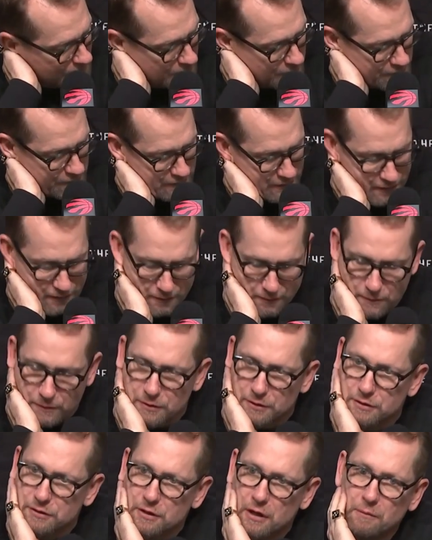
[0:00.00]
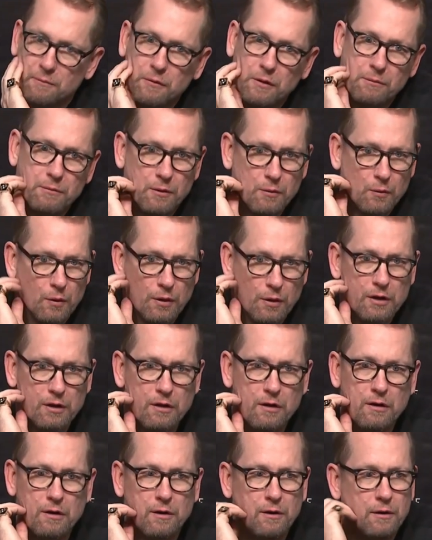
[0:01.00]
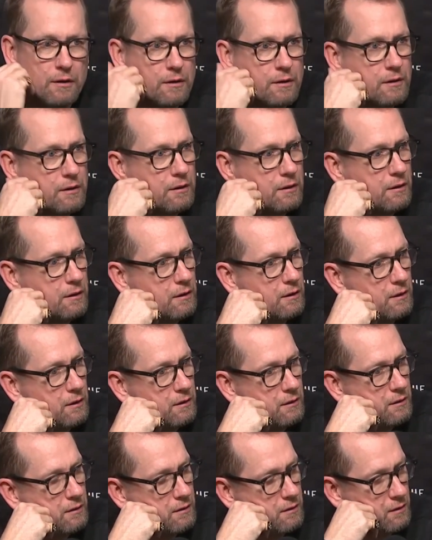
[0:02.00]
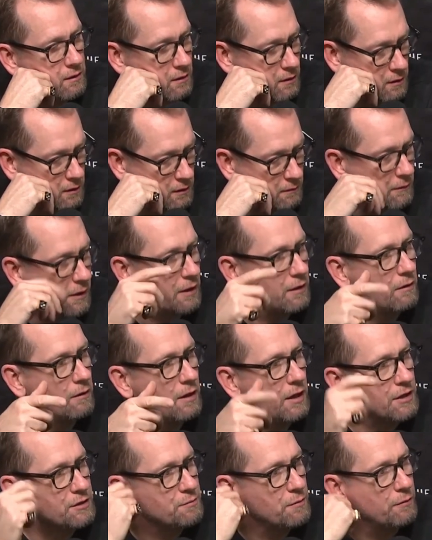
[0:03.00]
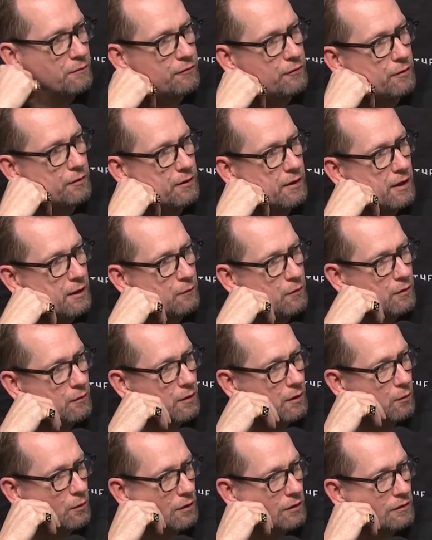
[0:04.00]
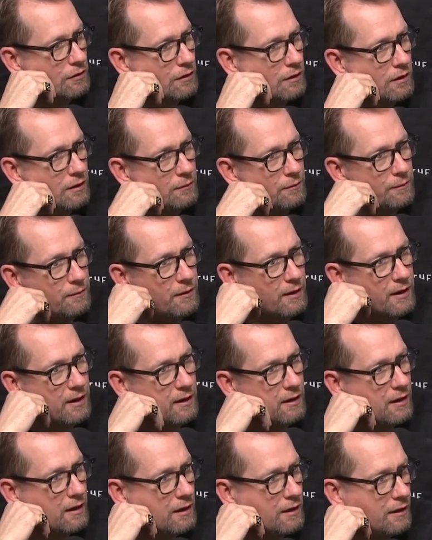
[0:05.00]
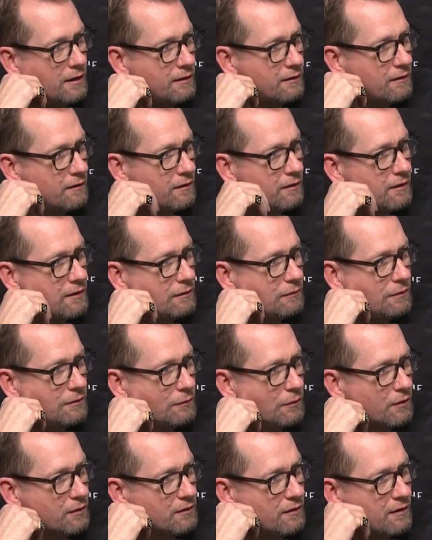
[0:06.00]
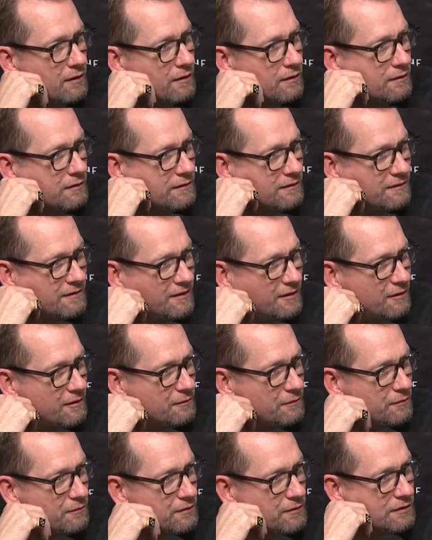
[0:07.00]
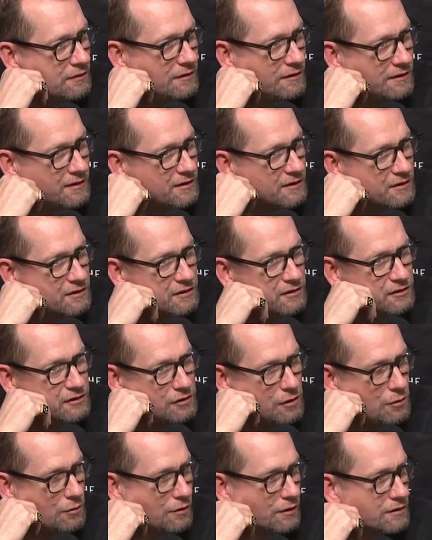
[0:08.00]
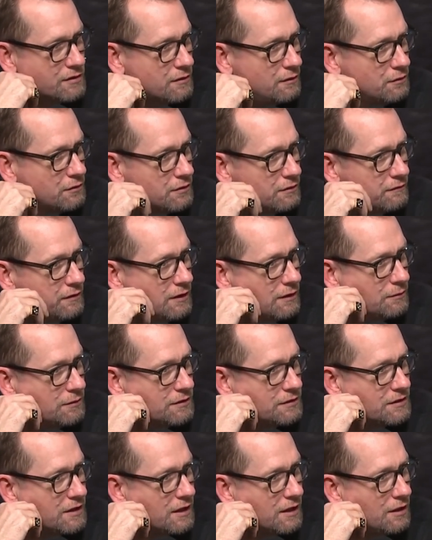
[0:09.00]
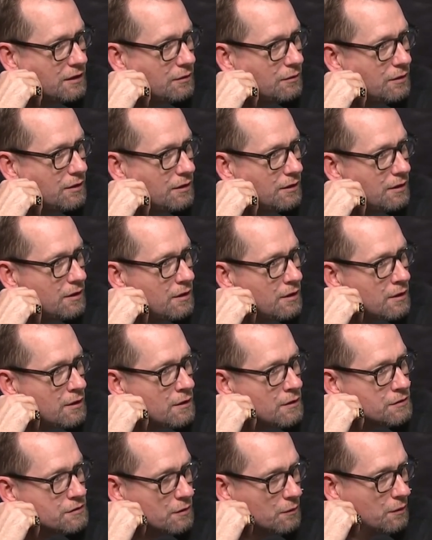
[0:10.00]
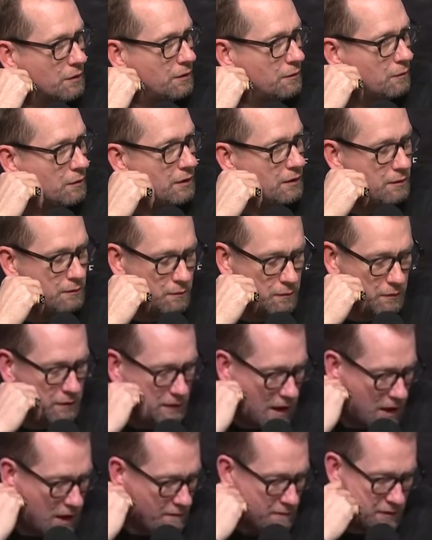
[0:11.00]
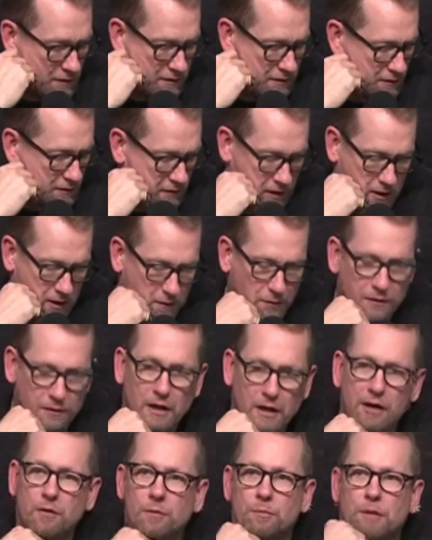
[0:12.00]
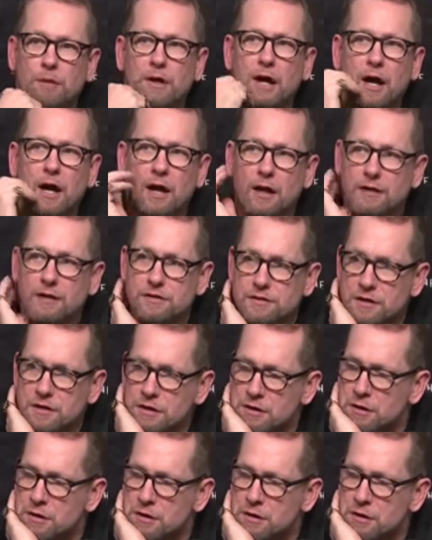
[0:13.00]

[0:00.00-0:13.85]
it was something we've been working on. Michael asked me before the game what we worked on. I can't tell you that we worked on, you know, a zone exclusively with the second unit. So we have been, like, with that group of guys,